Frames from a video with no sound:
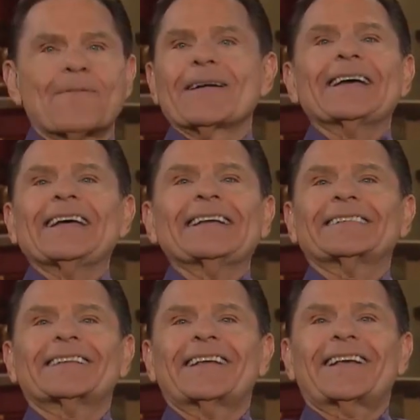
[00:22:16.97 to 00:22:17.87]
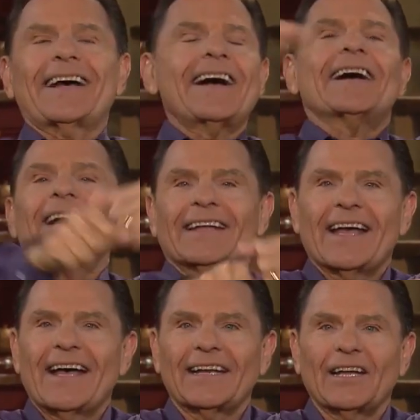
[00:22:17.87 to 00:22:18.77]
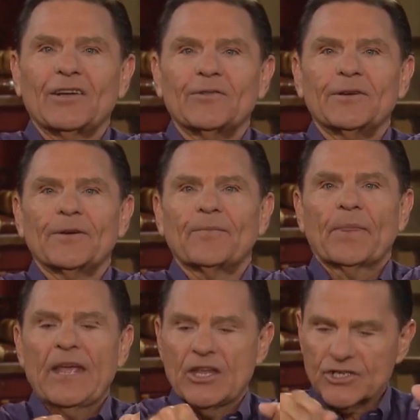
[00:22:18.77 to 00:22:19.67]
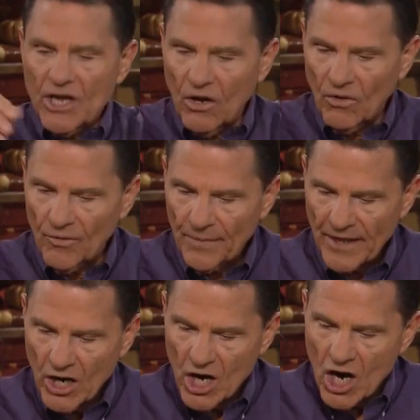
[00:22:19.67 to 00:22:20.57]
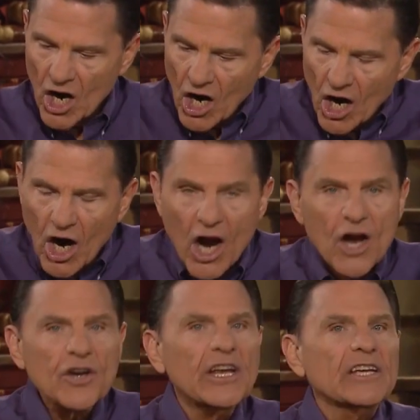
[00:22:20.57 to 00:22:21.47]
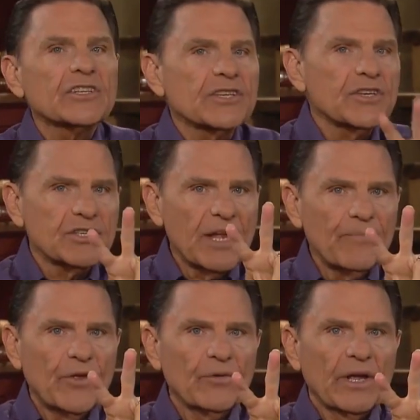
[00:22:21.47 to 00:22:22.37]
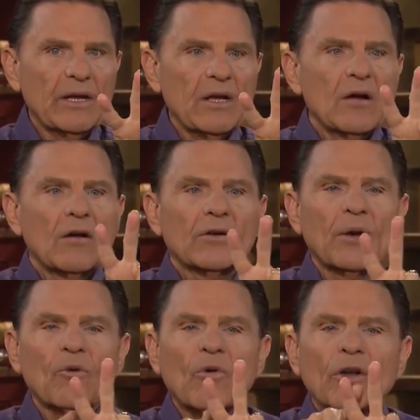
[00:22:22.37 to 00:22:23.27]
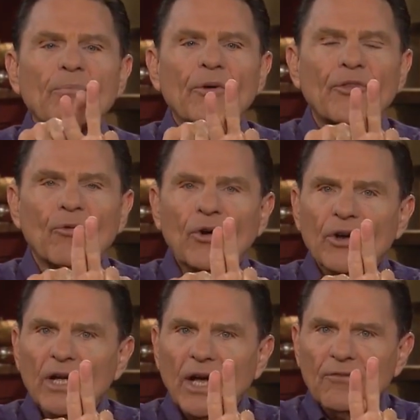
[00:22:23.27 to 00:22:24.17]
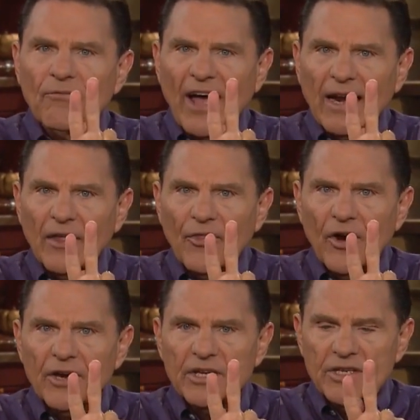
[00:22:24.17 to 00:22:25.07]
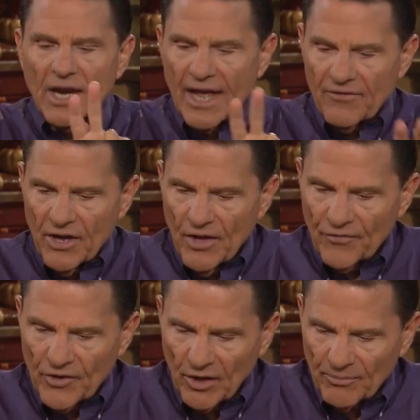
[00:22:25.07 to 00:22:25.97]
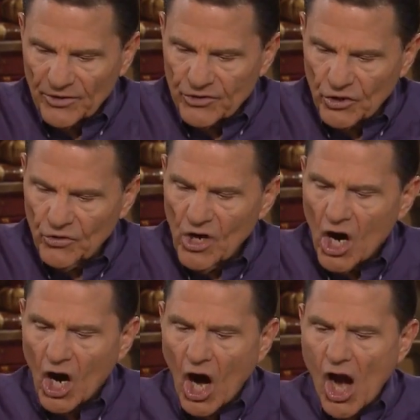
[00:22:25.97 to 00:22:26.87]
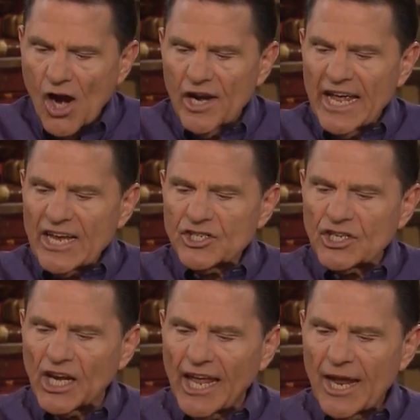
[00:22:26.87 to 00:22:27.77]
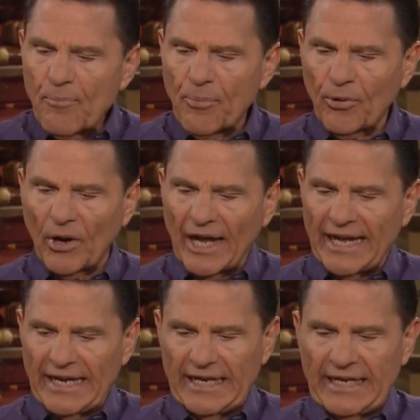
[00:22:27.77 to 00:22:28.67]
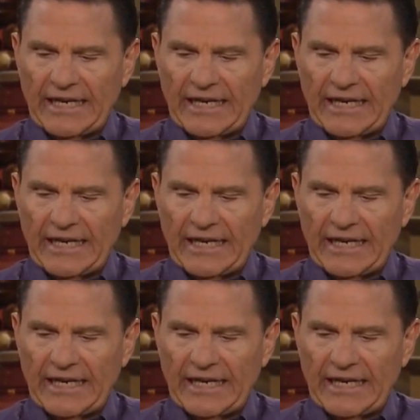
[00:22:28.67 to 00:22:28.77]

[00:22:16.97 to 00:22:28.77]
Praise God. Amen. Hallelujah. So, earnest, this is step two now Number one, put the Word of God, final authority in your life. Number two, earnestly pray.